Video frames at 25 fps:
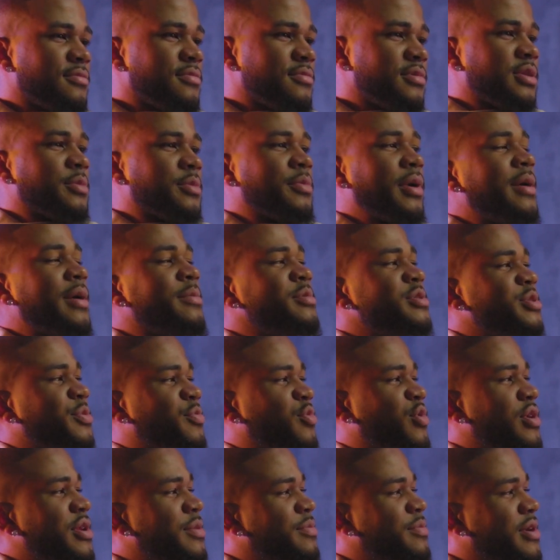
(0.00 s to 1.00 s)
but the Bible's a
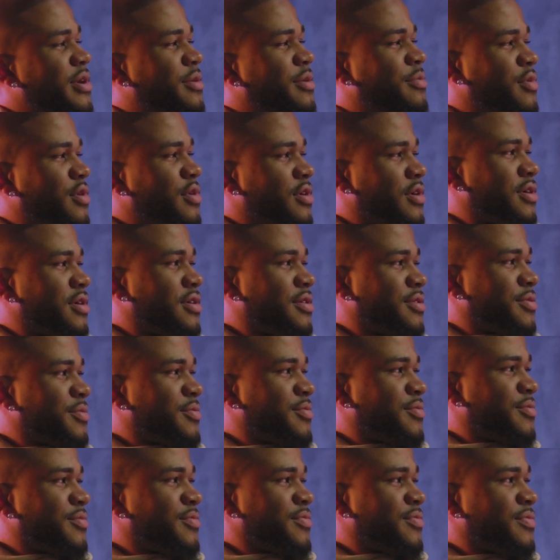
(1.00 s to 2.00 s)
pretty big book.
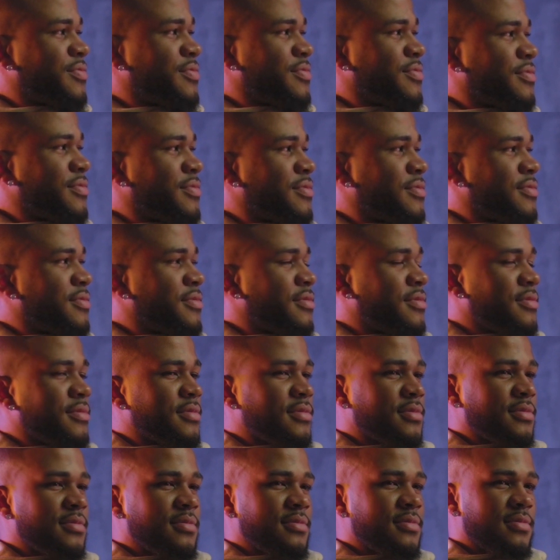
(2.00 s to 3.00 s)
Sure. Mm-hmm.
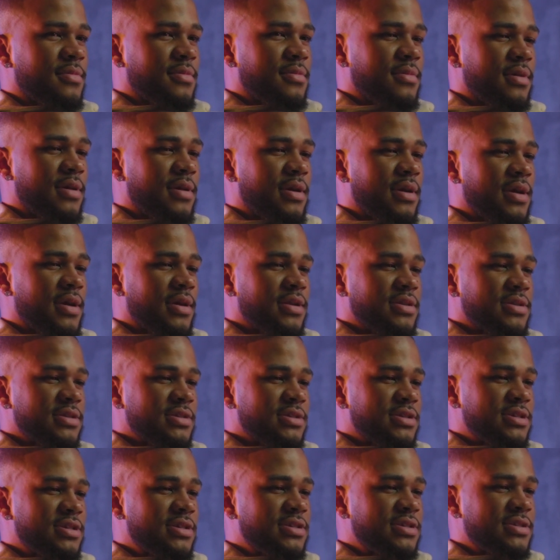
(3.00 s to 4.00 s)

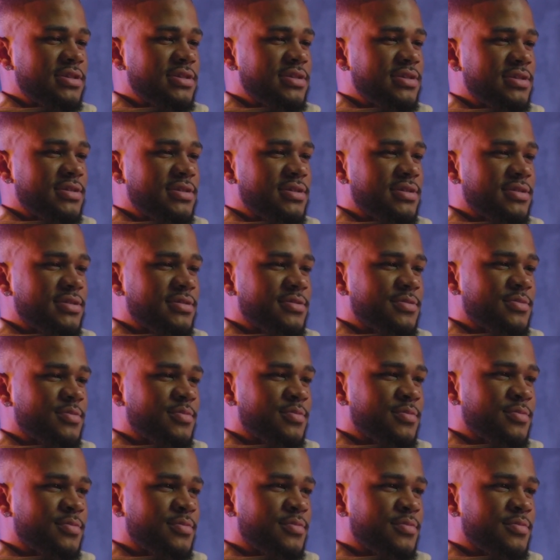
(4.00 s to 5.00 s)
And Jesus,
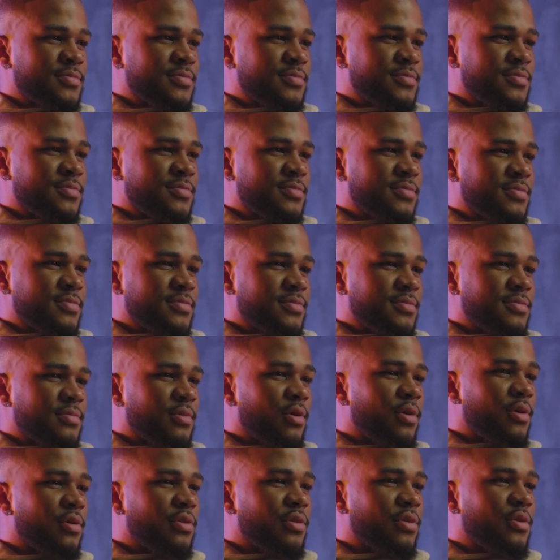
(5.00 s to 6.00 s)

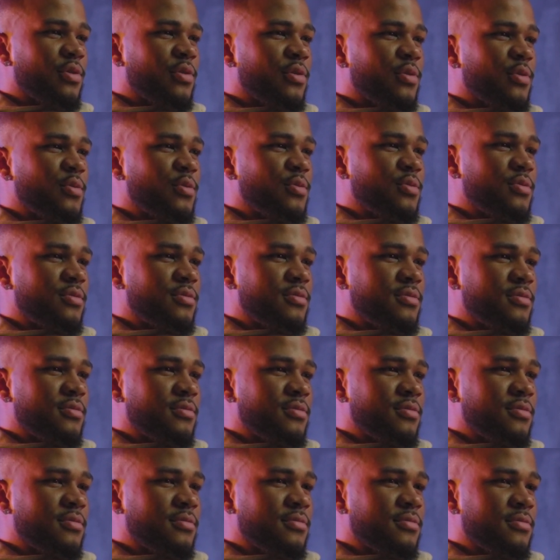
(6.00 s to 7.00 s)
although
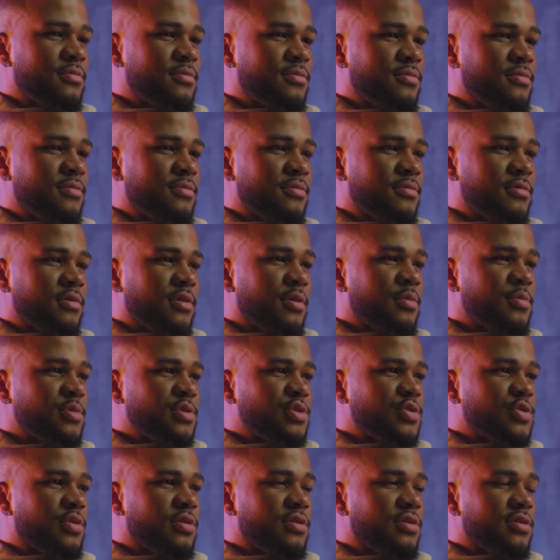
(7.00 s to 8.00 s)
a
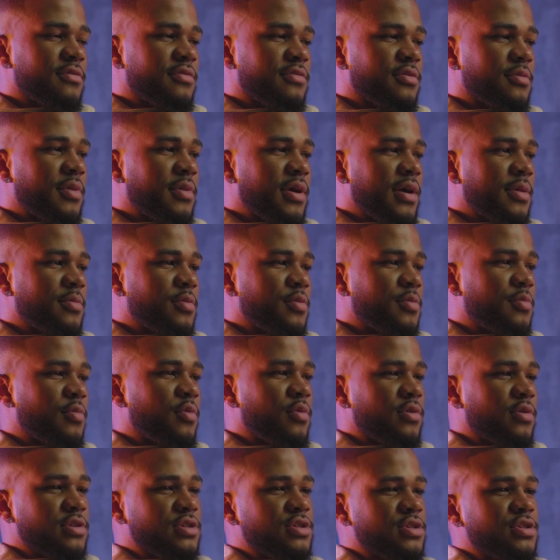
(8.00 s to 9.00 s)
majority of the Bible
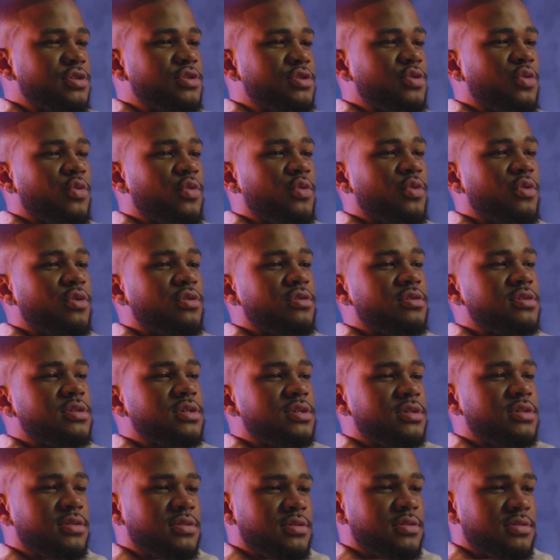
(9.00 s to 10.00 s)
points
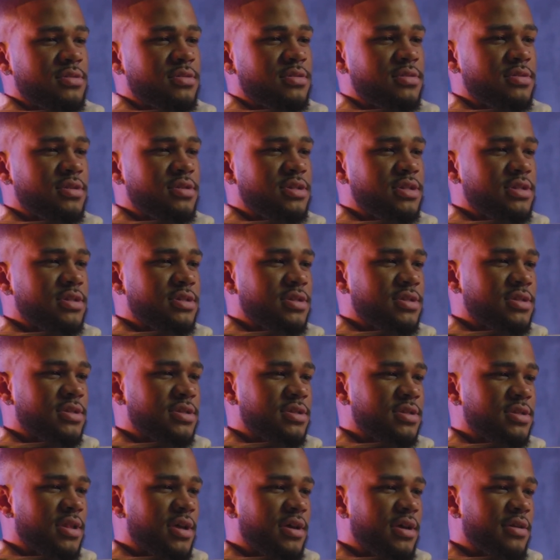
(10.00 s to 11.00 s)
towards
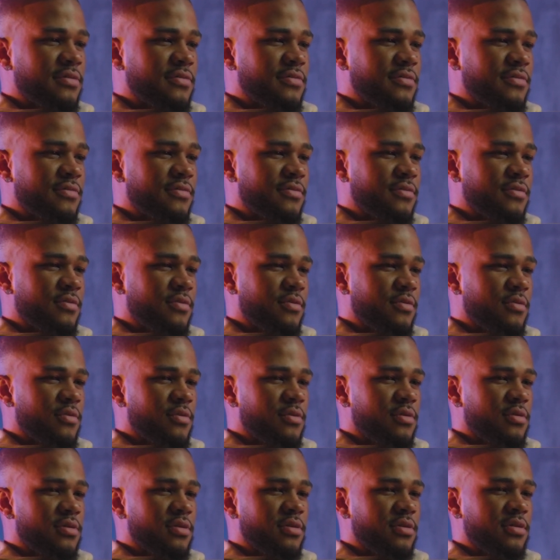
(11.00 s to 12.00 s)
Jesus' life
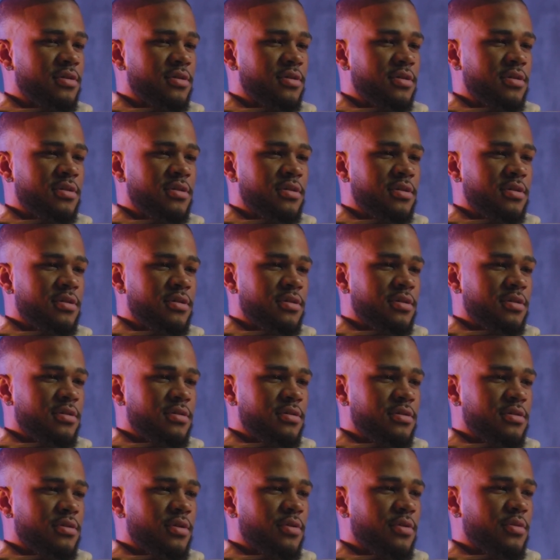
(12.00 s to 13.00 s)
or,
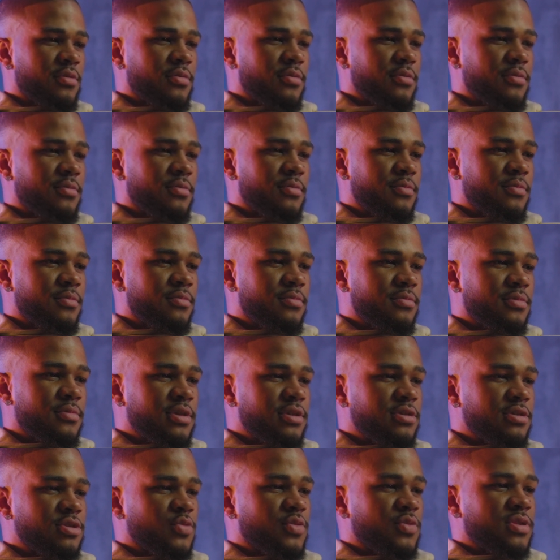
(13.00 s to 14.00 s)
you know,
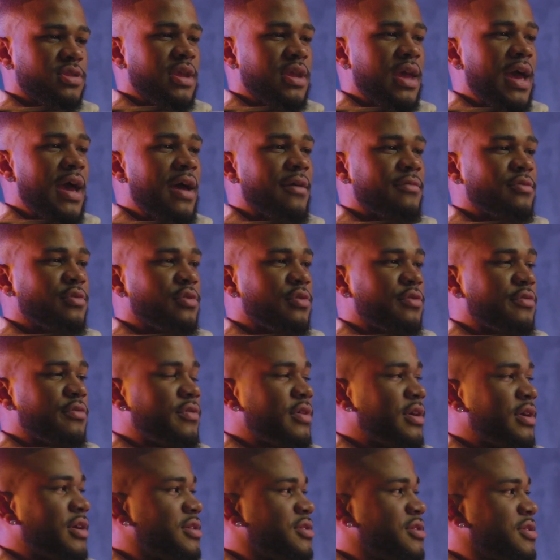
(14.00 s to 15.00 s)
deals with the after
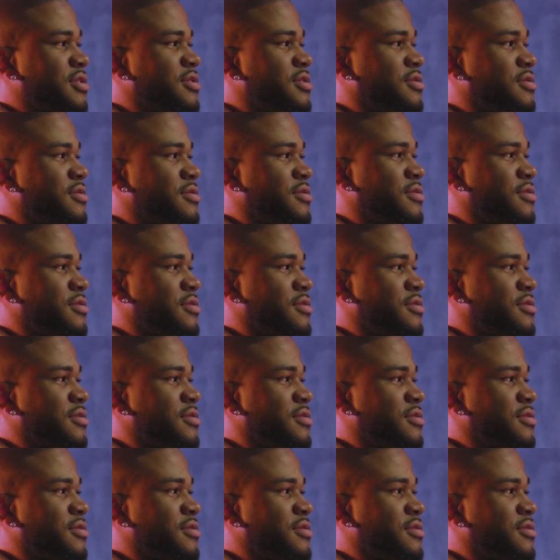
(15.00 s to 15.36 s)
effects